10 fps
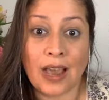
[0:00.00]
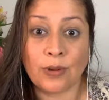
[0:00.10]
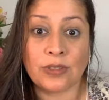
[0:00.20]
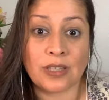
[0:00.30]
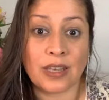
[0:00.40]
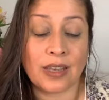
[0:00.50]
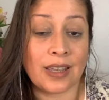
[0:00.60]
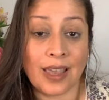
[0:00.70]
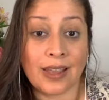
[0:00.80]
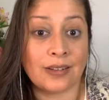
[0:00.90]
I would say
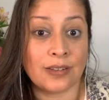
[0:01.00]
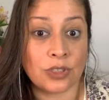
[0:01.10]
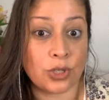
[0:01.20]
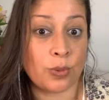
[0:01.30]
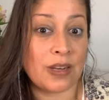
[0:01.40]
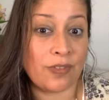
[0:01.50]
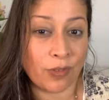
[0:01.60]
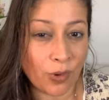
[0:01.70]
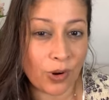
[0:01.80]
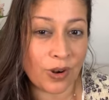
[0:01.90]
again,
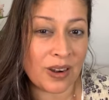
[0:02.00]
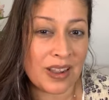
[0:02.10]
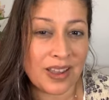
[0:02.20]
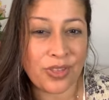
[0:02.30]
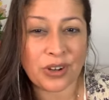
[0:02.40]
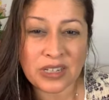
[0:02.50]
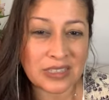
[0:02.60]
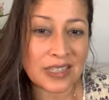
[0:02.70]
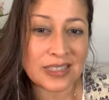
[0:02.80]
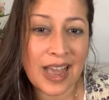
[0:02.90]
24,
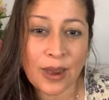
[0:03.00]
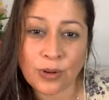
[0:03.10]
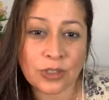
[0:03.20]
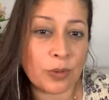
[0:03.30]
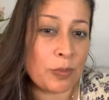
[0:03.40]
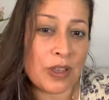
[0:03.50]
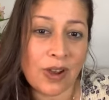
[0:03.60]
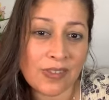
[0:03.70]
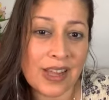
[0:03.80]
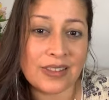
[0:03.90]
36 hours. But
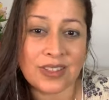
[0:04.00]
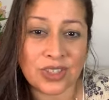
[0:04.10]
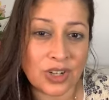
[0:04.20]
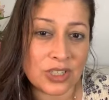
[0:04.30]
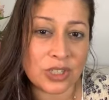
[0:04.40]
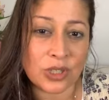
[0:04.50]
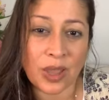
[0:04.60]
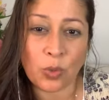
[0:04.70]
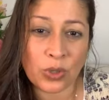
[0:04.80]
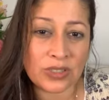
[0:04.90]
beyond that, they start to
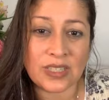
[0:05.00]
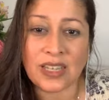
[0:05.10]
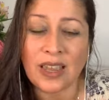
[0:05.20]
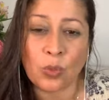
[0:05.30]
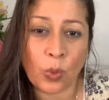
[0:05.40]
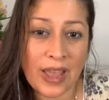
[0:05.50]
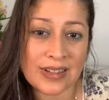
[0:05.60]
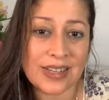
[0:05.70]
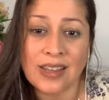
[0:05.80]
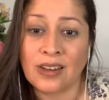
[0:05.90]
get wilty and
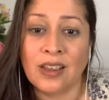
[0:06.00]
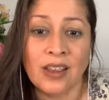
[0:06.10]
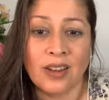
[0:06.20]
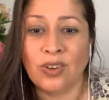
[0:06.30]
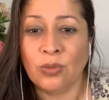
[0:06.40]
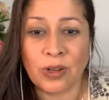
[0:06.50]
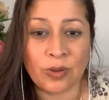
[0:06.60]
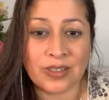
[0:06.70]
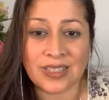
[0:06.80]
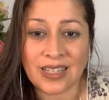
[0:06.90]
wet. And
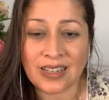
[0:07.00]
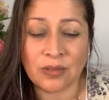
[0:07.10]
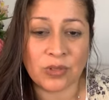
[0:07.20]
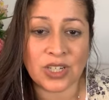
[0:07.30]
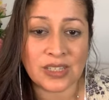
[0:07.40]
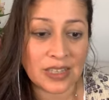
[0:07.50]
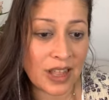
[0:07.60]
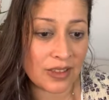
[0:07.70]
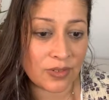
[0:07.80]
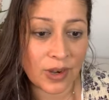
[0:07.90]
nobody wants to eat a mushy
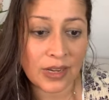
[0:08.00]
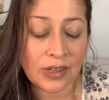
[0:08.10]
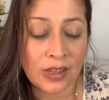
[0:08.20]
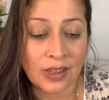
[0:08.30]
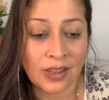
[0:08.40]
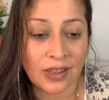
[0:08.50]
salad, right?